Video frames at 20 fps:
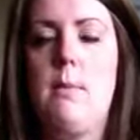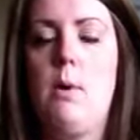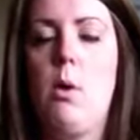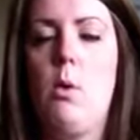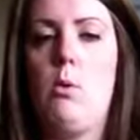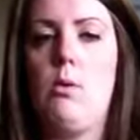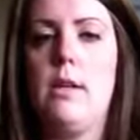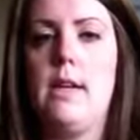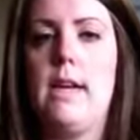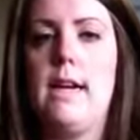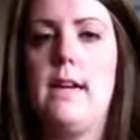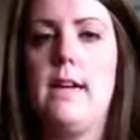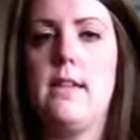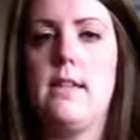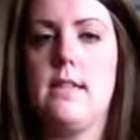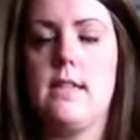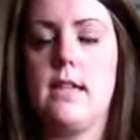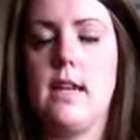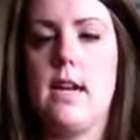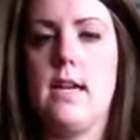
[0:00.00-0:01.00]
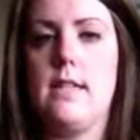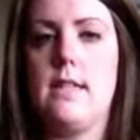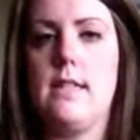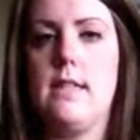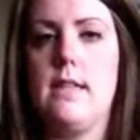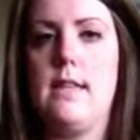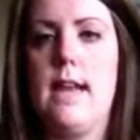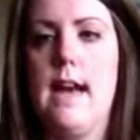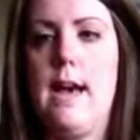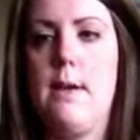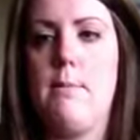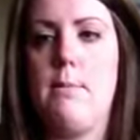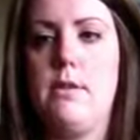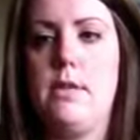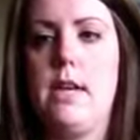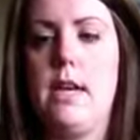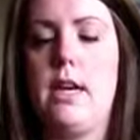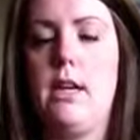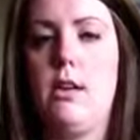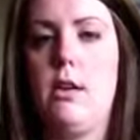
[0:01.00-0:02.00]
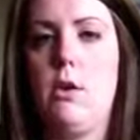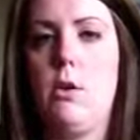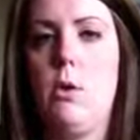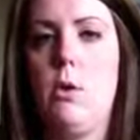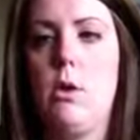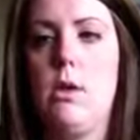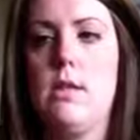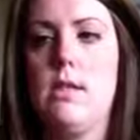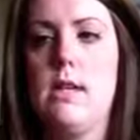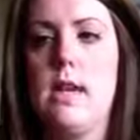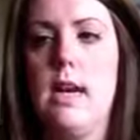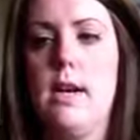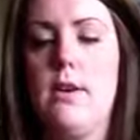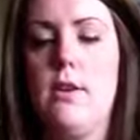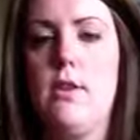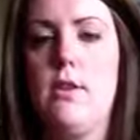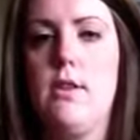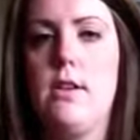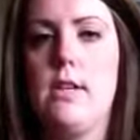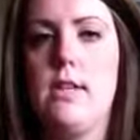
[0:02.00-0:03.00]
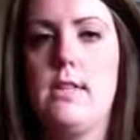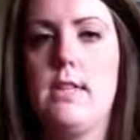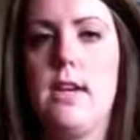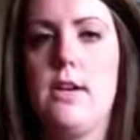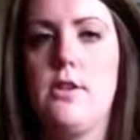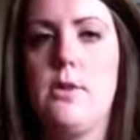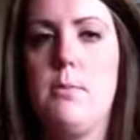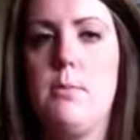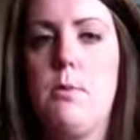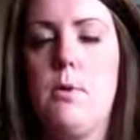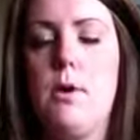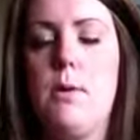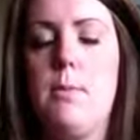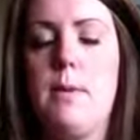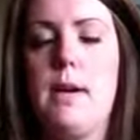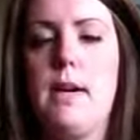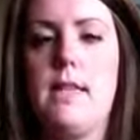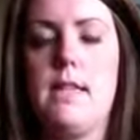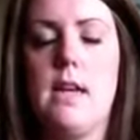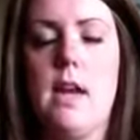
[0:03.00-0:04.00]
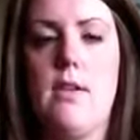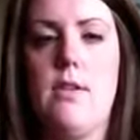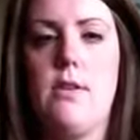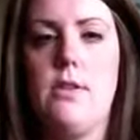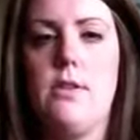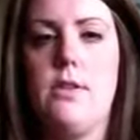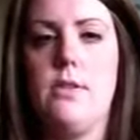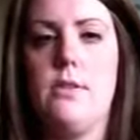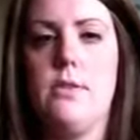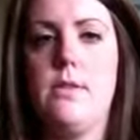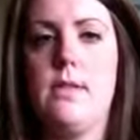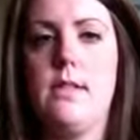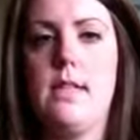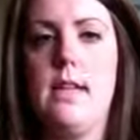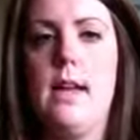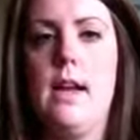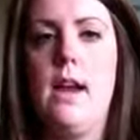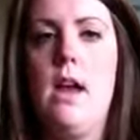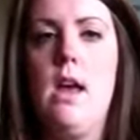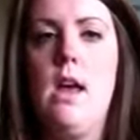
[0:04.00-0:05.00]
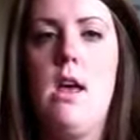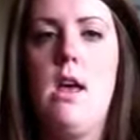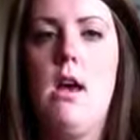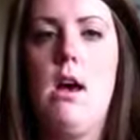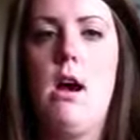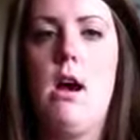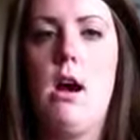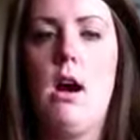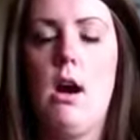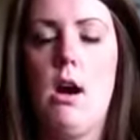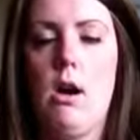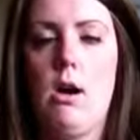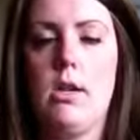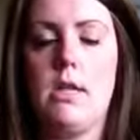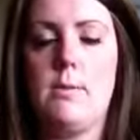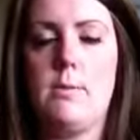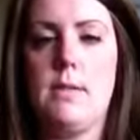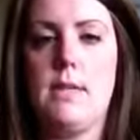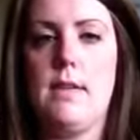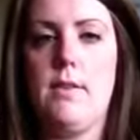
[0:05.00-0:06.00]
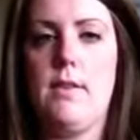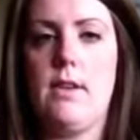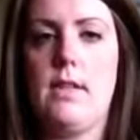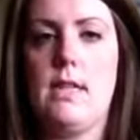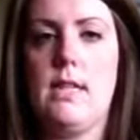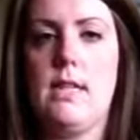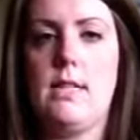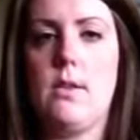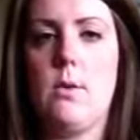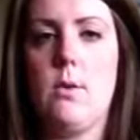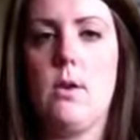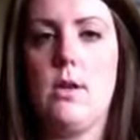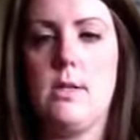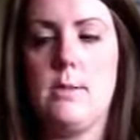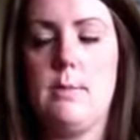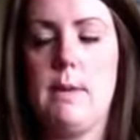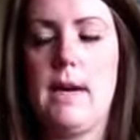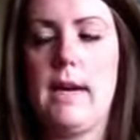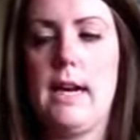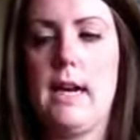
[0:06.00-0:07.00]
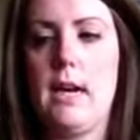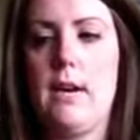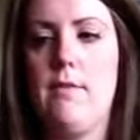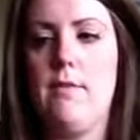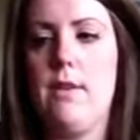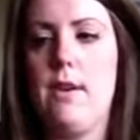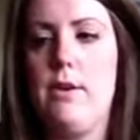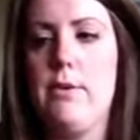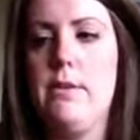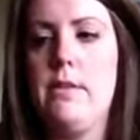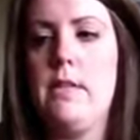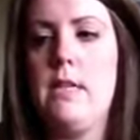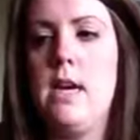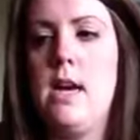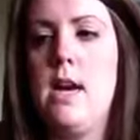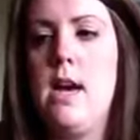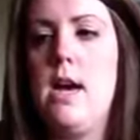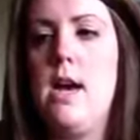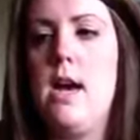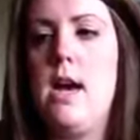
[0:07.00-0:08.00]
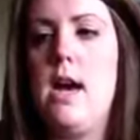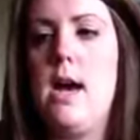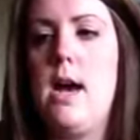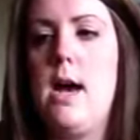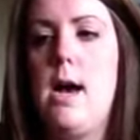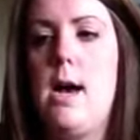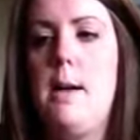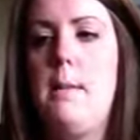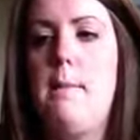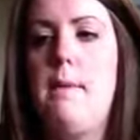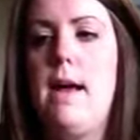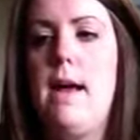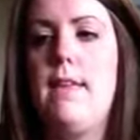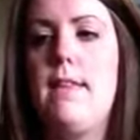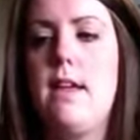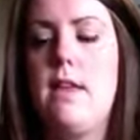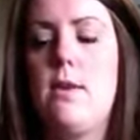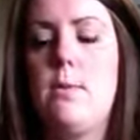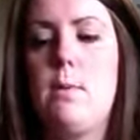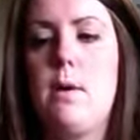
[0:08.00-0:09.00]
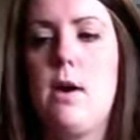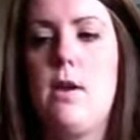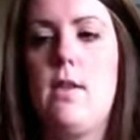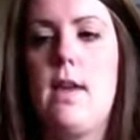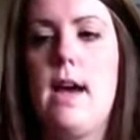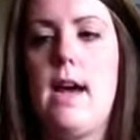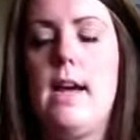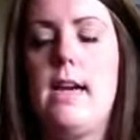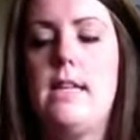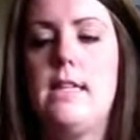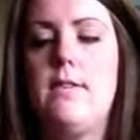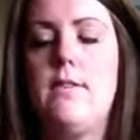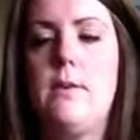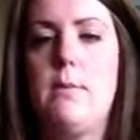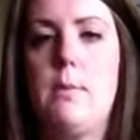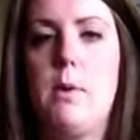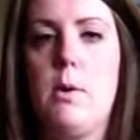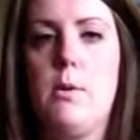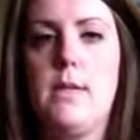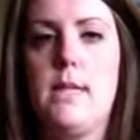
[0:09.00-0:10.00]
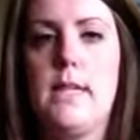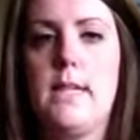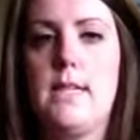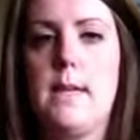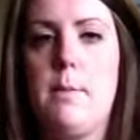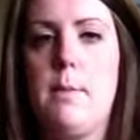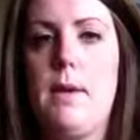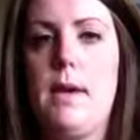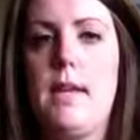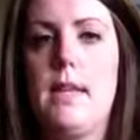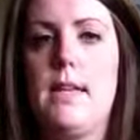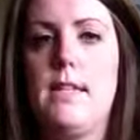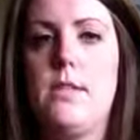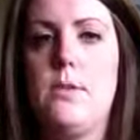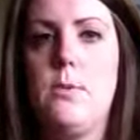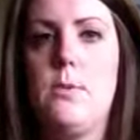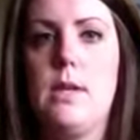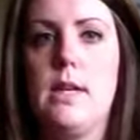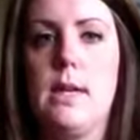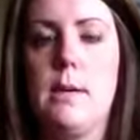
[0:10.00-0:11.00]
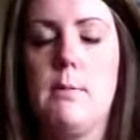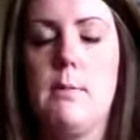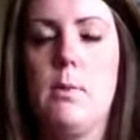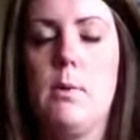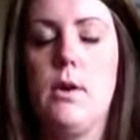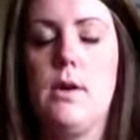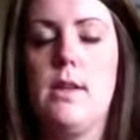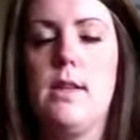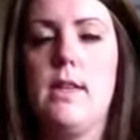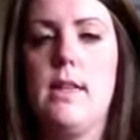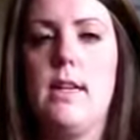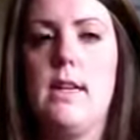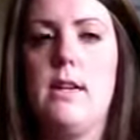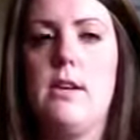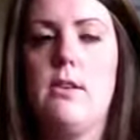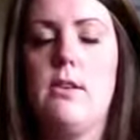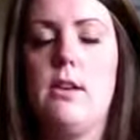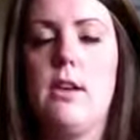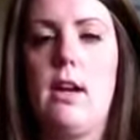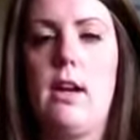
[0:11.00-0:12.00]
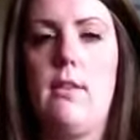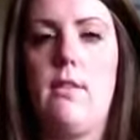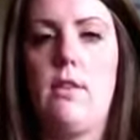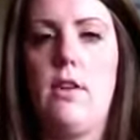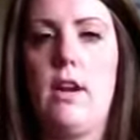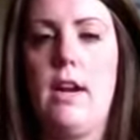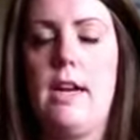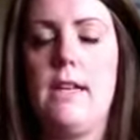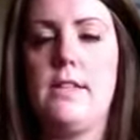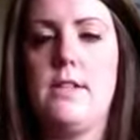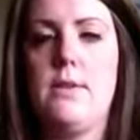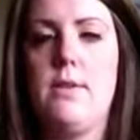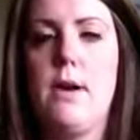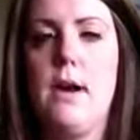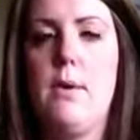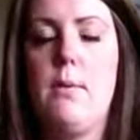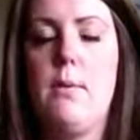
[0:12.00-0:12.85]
only discuss that particular course under the discussion board, because other students that are specific to this course might get confused. And the other part of that is if you're posting something that's really important that you're looking for an answer right